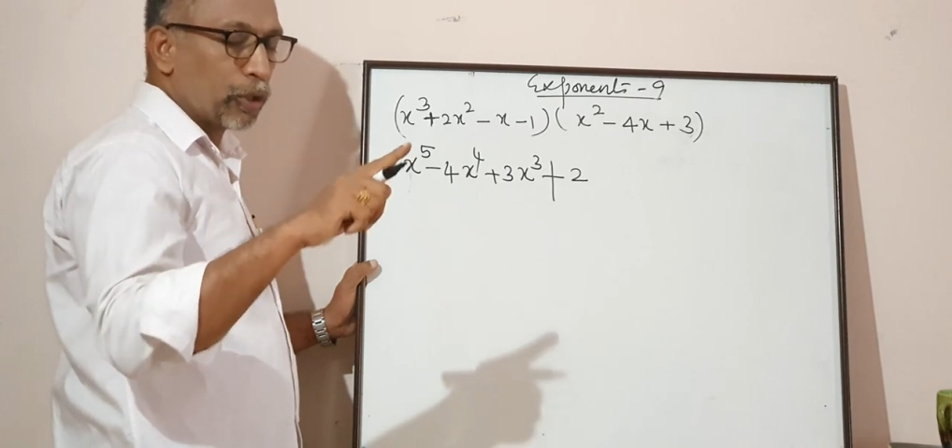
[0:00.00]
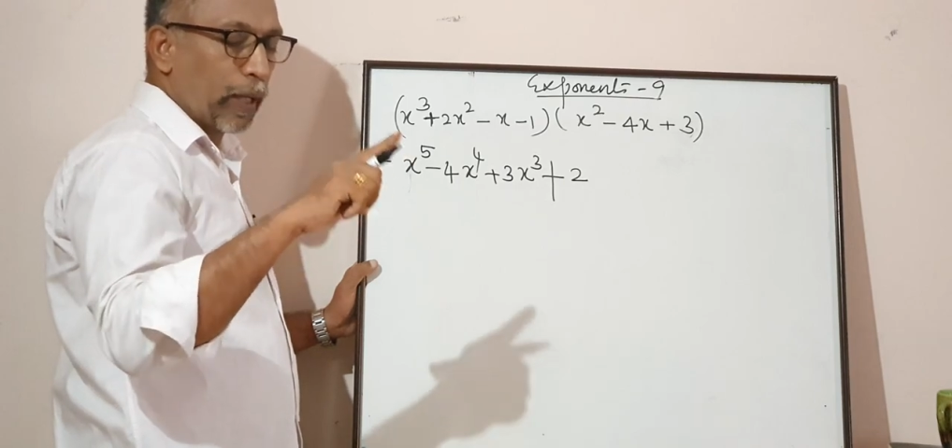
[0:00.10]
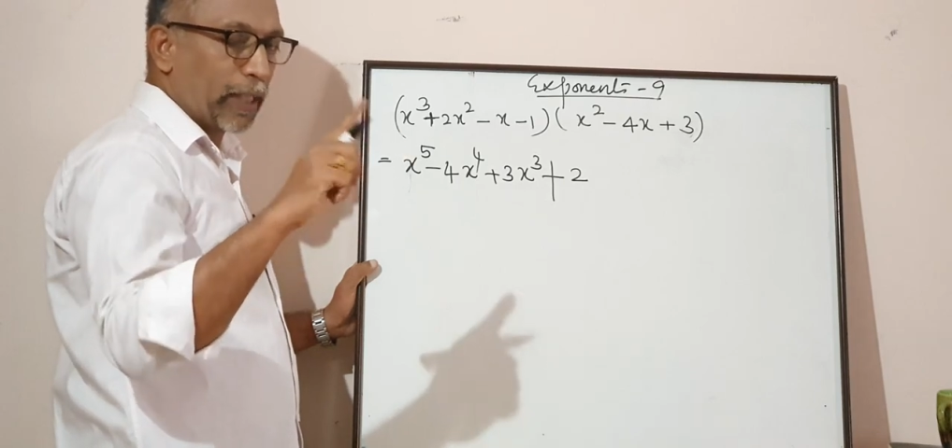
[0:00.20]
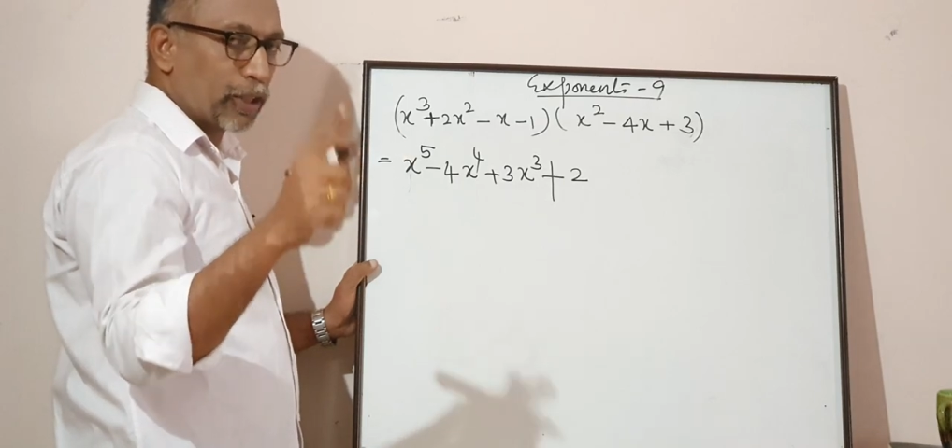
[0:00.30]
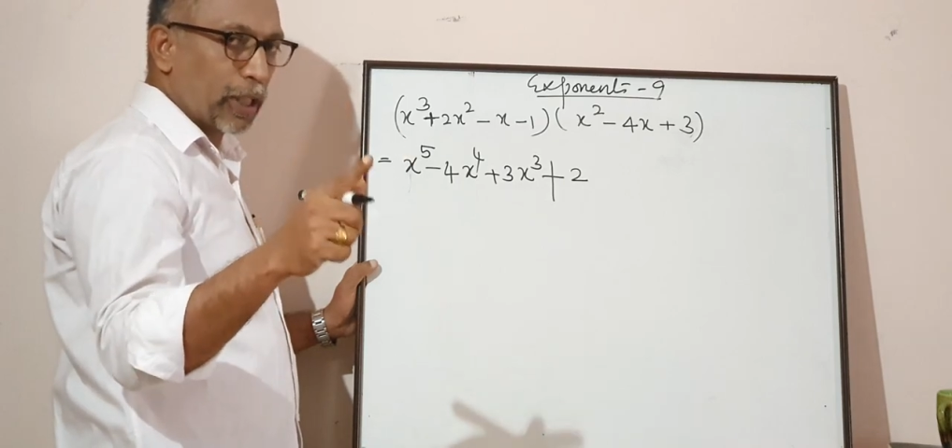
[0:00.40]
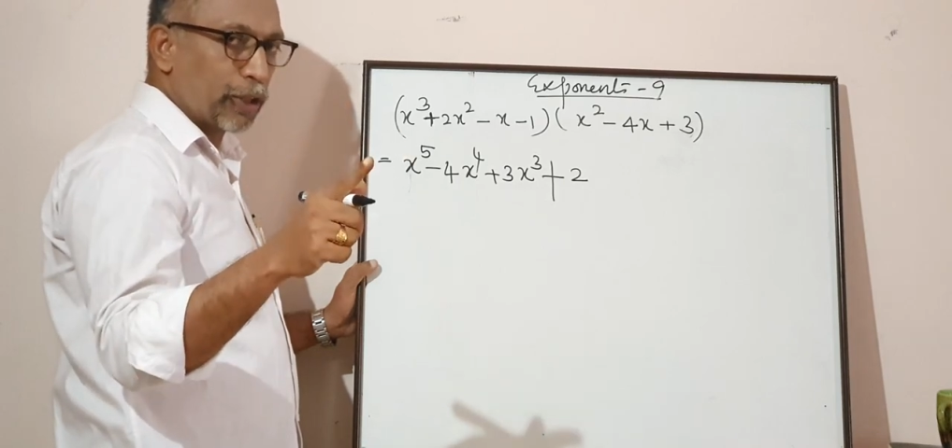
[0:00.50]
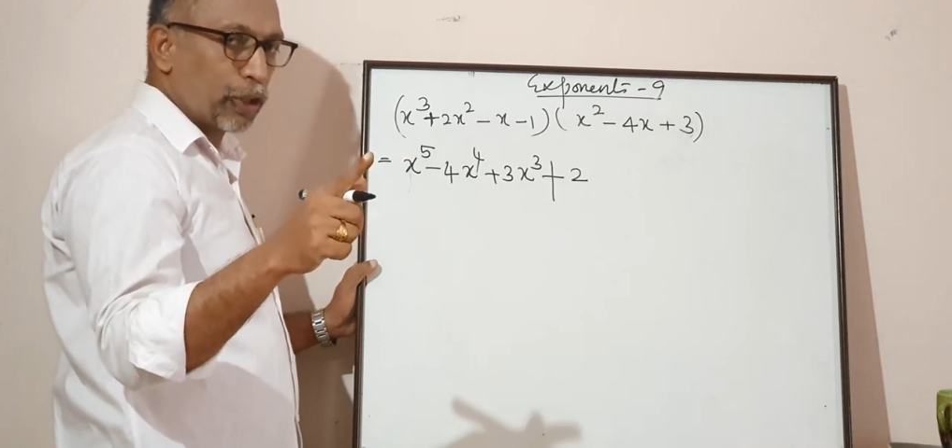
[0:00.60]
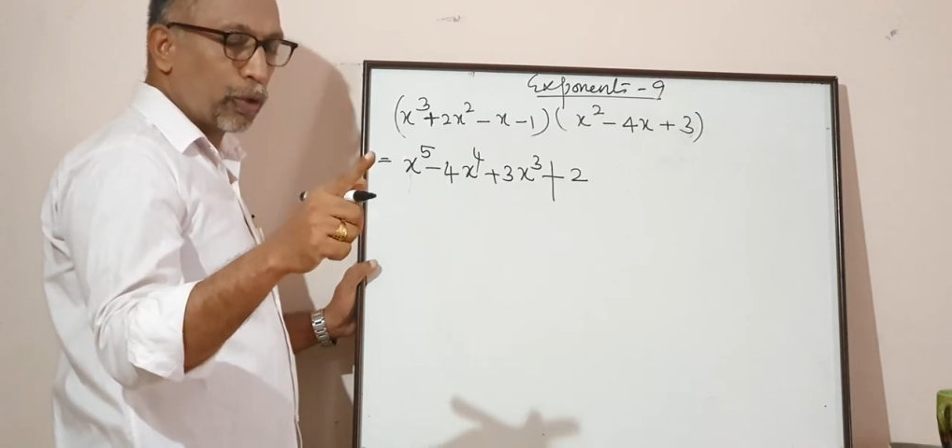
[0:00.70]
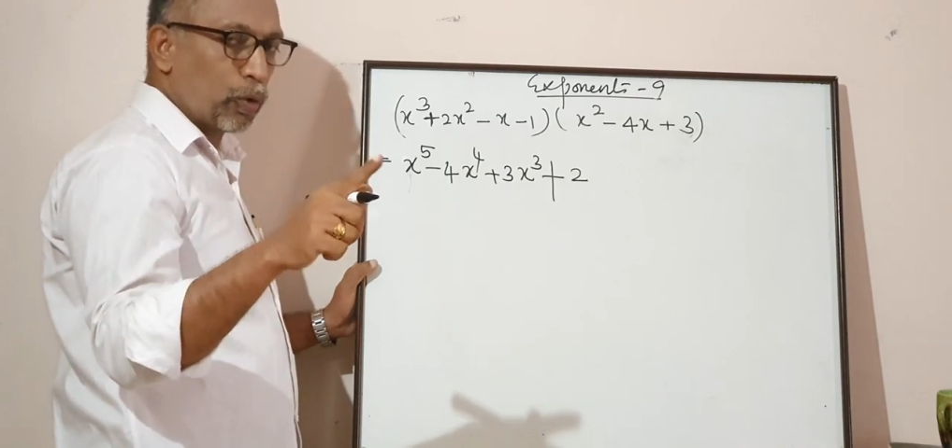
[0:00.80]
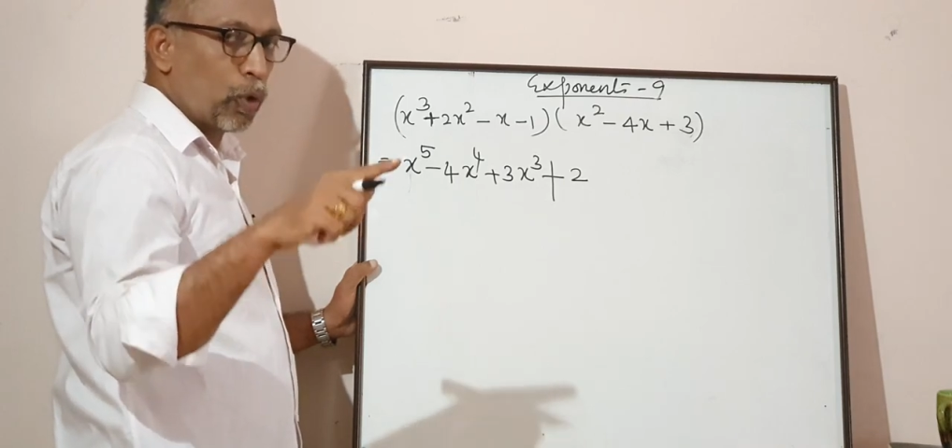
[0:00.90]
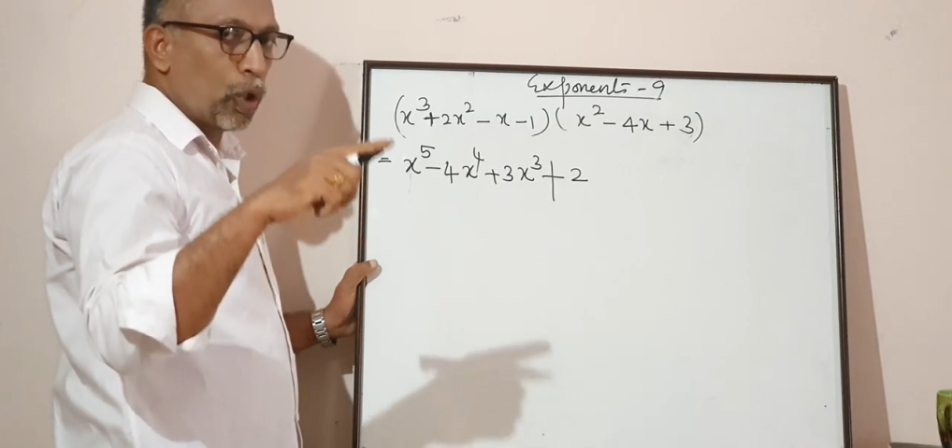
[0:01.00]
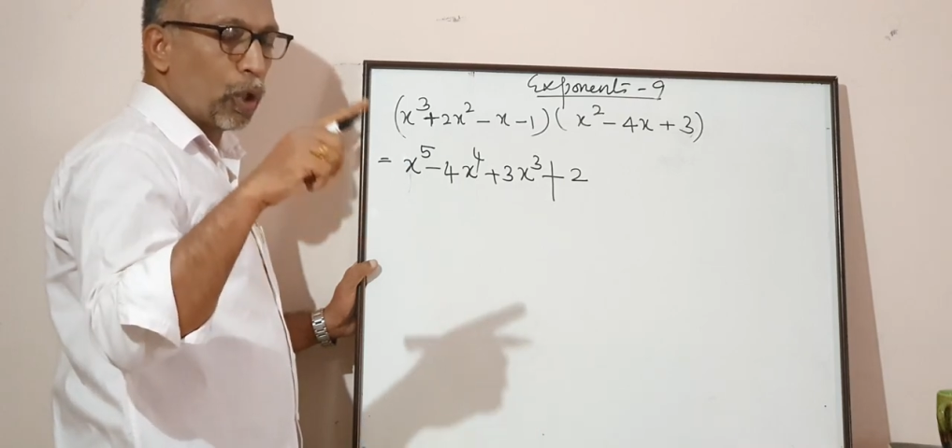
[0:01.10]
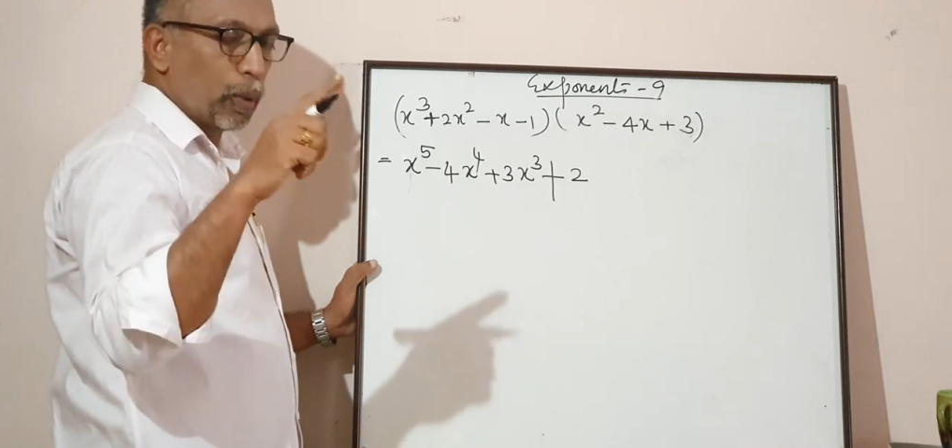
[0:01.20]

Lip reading: So x raised to 2